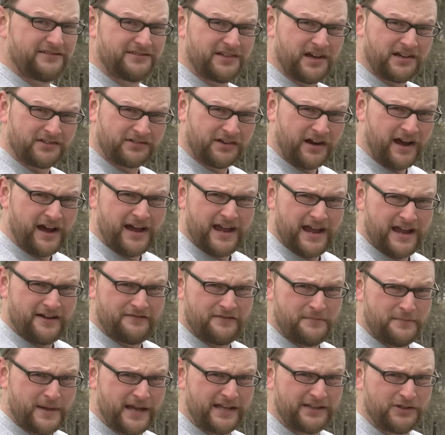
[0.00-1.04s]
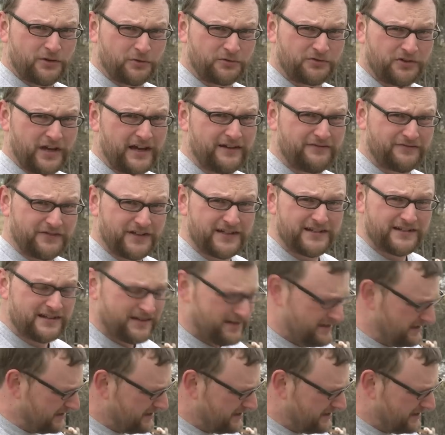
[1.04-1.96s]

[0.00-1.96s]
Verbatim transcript: does not have a manual safety.